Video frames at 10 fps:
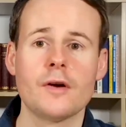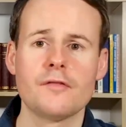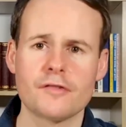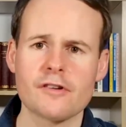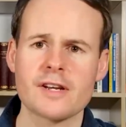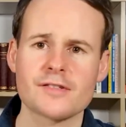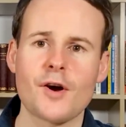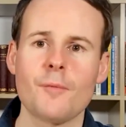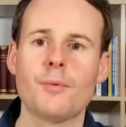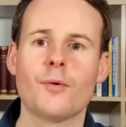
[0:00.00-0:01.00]
For
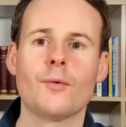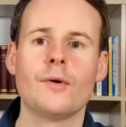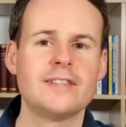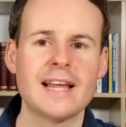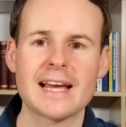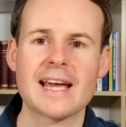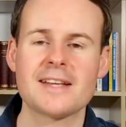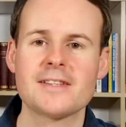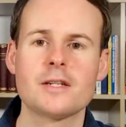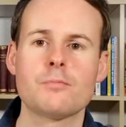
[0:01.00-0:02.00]
example,
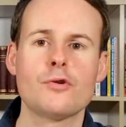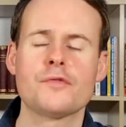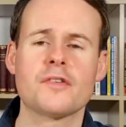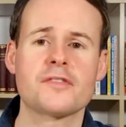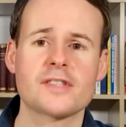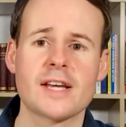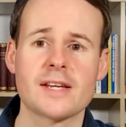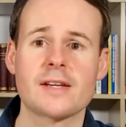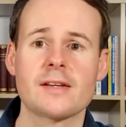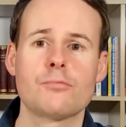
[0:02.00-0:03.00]
delegated proof of
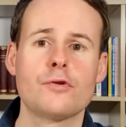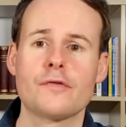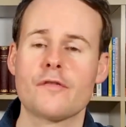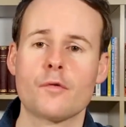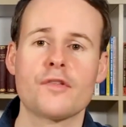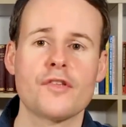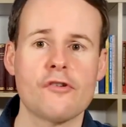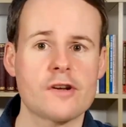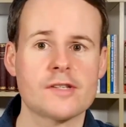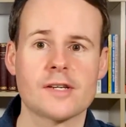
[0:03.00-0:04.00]
stake, proof of
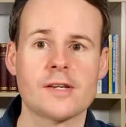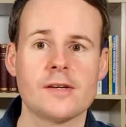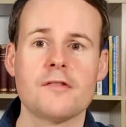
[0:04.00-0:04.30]
authority,